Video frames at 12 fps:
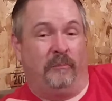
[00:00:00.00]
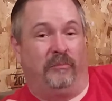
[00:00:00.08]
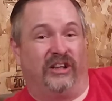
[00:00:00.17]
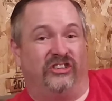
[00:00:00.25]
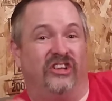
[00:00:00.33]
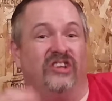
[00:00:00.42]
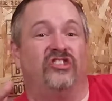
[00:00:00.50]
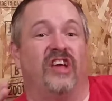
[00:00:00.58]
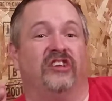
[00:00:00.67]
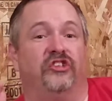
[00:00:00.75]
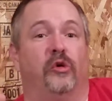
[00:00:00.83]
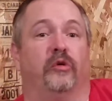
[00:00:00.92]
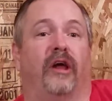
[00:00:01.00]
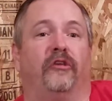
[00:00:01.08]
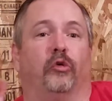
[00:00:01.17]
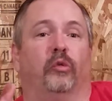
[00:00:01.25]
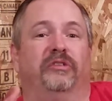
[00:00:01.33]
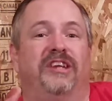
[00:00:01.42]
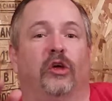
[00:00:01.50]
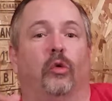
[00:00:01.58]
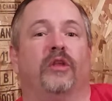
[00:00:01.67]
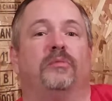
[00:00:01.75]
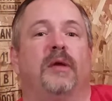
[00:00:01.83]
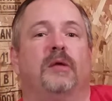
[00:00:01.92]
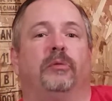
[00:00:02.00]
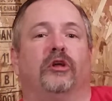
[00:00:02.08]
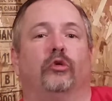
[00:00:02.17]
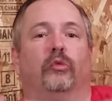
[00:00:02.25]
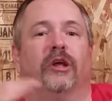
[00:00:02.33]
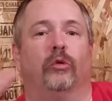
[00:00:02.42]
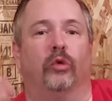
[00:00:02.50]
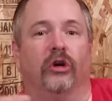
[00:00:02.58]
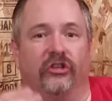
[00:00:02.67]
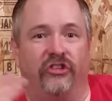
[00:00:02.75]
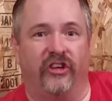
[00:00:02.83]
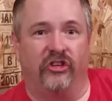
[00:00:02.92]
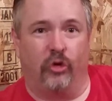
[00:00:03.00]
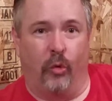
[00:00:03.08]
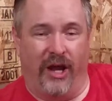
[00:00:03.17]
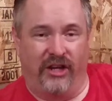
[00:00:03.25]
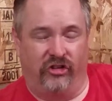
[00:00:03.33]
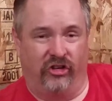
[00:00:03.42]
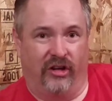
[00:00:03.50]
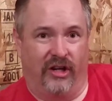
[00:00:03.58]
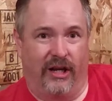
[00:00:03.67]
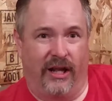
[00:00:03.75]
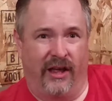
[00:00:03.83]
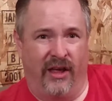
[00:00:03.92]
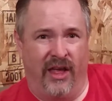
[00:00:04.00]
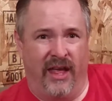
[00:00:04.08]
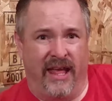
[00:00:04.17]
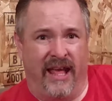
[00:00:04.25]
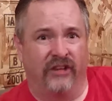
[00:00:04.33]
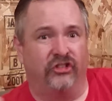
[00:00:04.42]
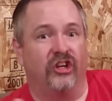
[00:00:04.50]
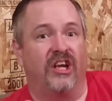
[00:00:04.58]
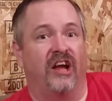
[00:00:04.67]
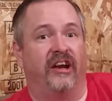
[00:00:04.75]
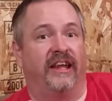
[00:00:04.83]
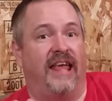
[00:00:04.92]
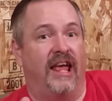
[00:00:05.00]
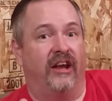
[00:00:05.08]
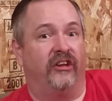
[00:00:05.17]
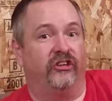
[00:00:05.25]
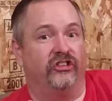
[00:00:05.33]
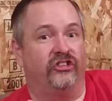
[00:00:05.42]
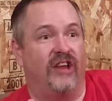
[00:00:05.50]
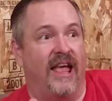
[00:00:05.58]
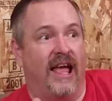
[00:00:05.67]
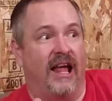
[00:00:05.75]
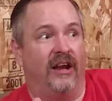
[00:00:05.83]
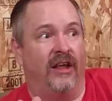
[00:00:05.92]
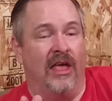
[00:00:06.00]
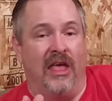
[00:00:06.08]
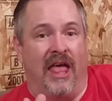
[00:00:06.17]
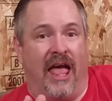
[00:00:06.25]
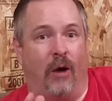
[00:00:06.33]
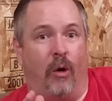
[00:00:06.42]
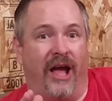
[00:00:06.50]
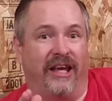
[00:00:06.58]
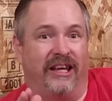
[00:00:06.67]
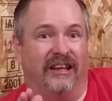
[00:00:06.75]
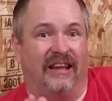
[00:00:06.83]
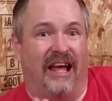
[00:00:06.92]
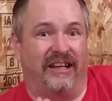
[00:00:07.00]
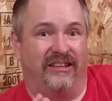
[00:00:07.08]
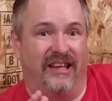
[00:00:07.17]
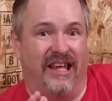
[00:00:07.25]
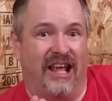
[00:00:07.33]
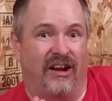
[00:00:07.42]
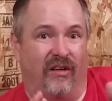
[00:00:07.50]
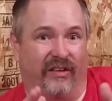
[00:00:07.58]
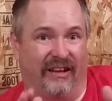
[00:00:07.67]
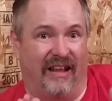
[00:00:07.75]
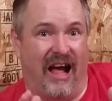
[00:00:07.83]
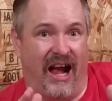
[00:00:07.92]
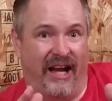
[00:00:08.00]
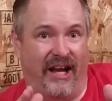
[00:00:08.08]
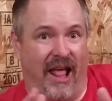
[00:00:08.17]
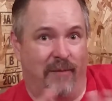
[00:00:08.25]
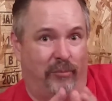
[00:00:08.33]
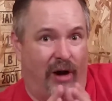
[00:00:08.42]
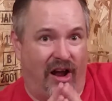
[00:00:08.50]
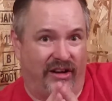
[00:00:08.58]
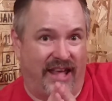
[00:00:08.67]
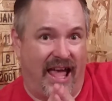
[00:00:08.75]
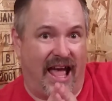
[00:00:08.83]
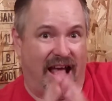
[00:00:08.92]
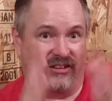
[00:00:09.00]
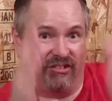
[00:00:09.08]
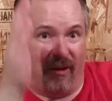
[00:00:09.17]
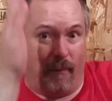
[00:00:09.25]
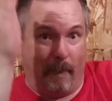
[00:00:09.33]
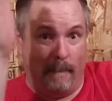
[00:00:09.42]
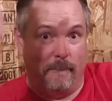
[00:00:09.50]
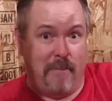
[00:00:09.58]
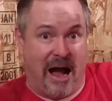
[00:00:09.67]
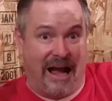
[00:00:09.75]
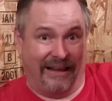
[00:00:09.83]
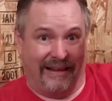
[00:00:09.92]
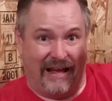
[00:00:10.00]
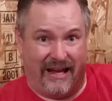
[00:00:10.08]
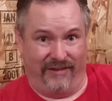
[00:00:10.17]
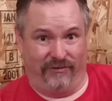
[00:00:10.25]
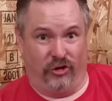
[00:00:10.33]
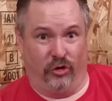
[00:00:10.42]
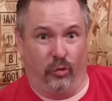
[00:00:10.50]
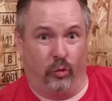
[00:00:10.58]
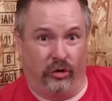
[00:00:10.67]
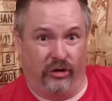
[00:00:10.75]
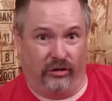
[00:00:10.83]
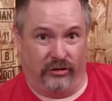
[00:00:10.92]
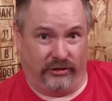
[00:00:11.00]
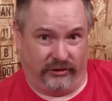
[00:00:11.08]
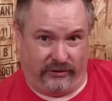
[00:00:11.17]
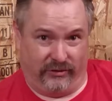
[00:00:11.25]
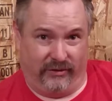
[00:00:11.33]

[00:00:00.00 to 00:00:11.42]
But she says she would rather deal with people in a real world situation, and she can't understand how I could like to get online and broadcast my life to the world.